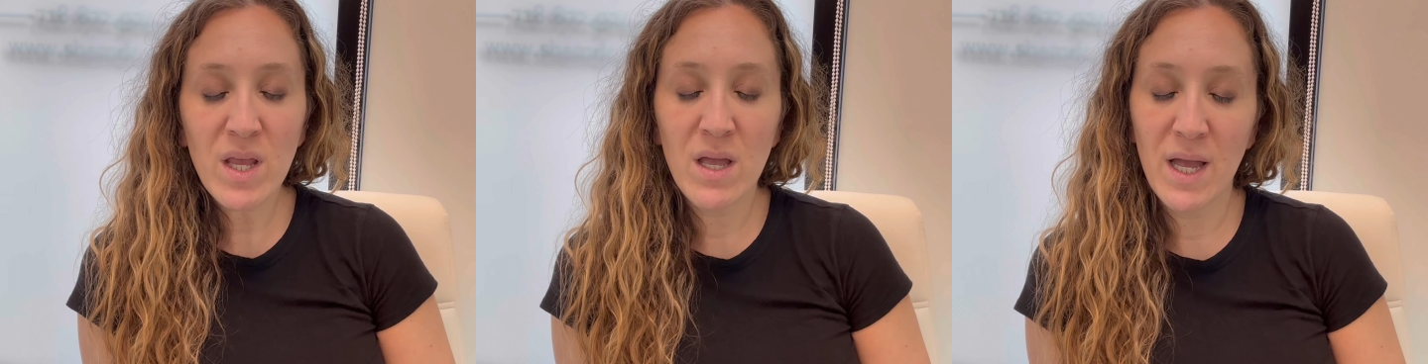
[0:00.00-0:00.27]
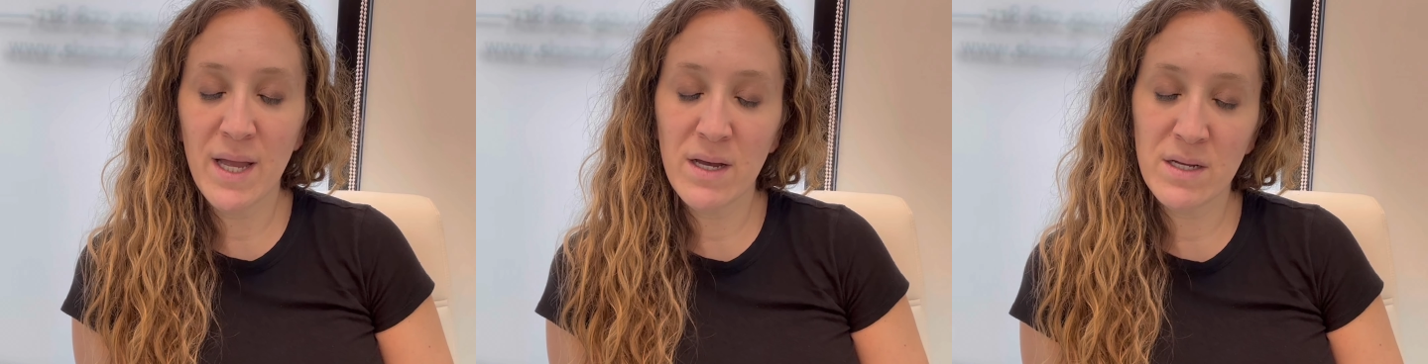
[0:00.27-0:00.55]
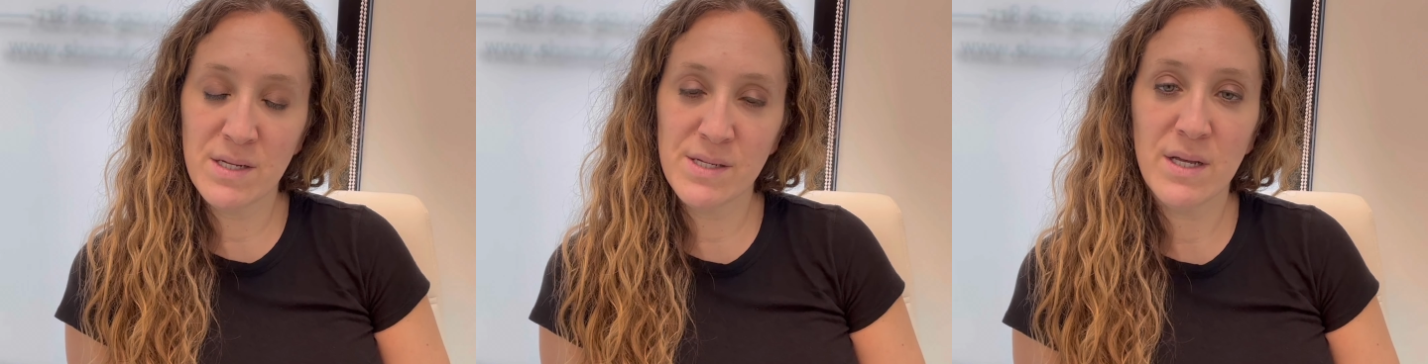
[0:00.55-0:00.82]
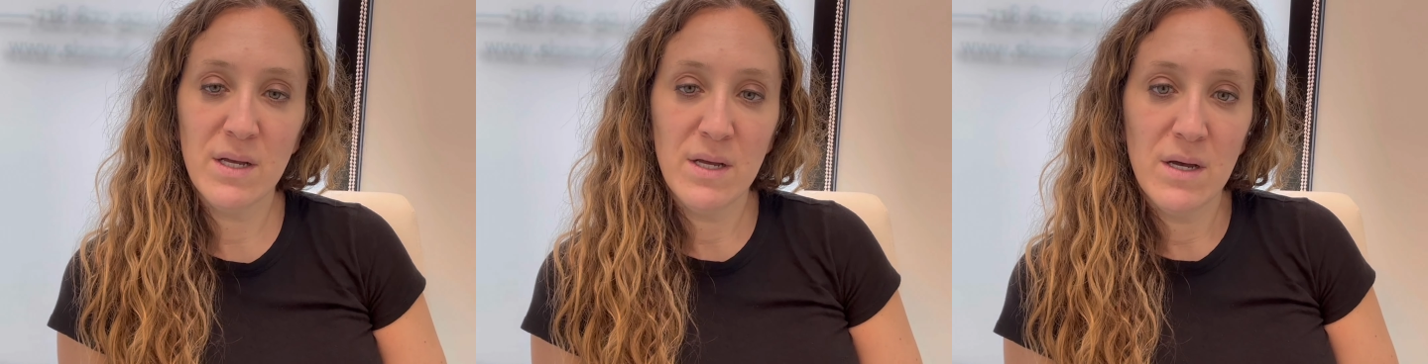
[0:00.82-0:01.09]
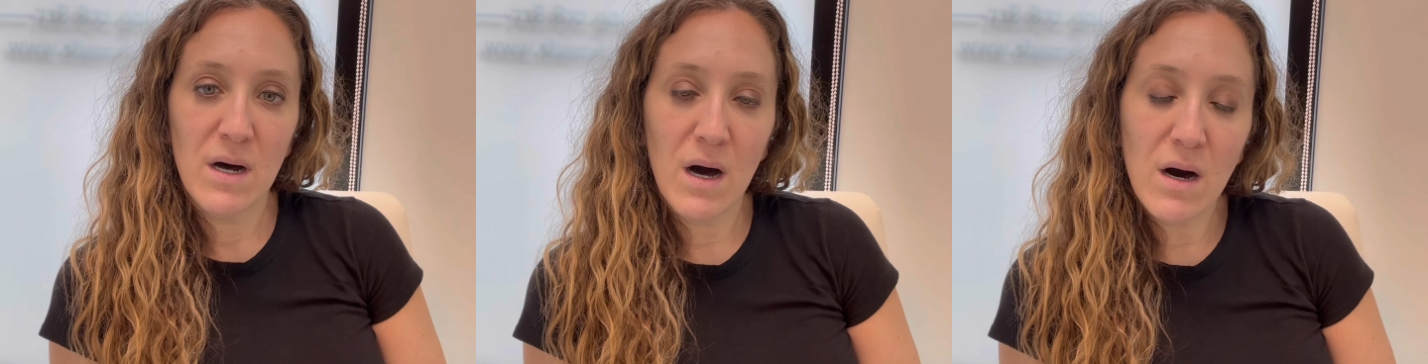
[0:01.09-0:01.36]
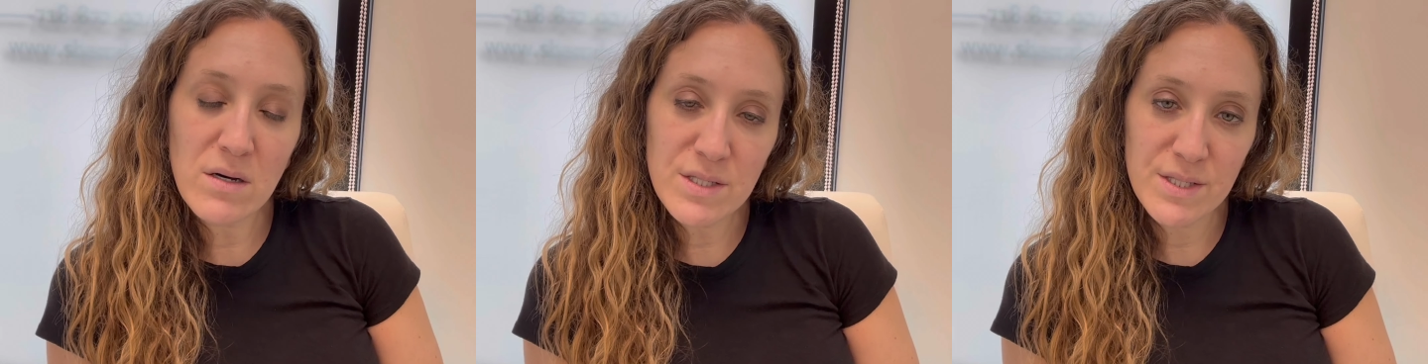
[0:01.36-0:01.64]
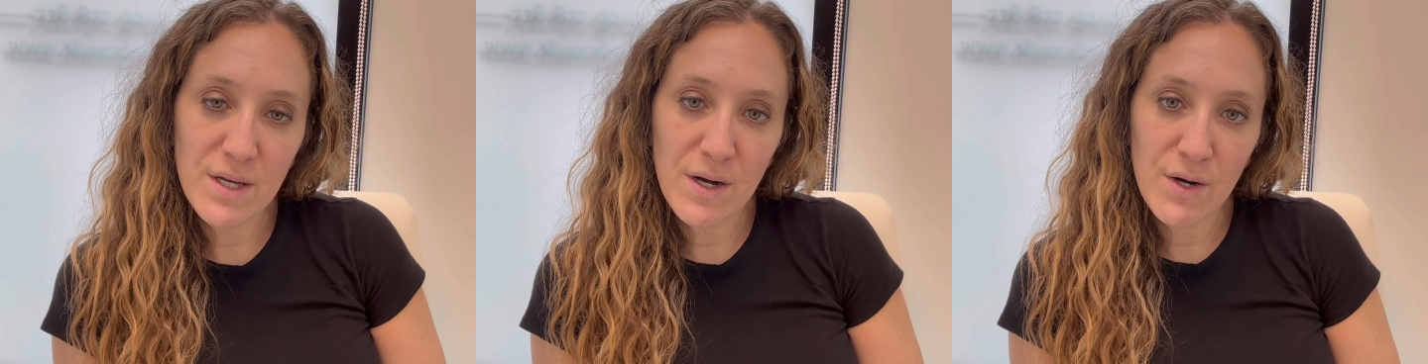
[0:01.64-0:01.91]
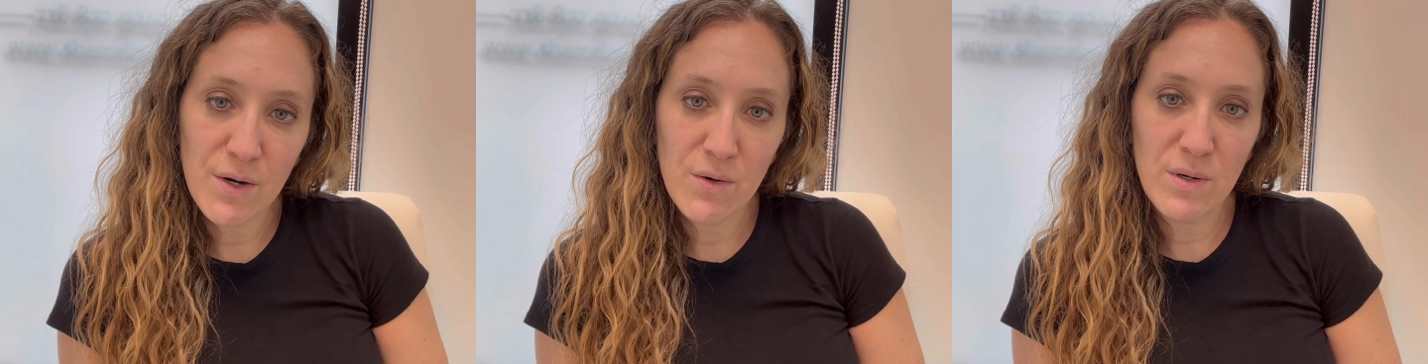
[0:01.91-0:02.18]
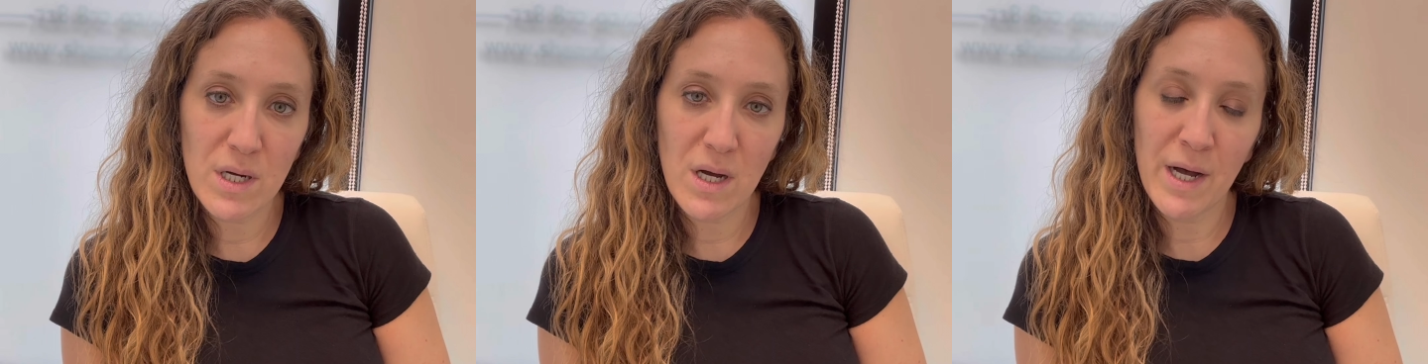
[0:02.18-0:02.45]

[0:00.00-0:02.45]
And also,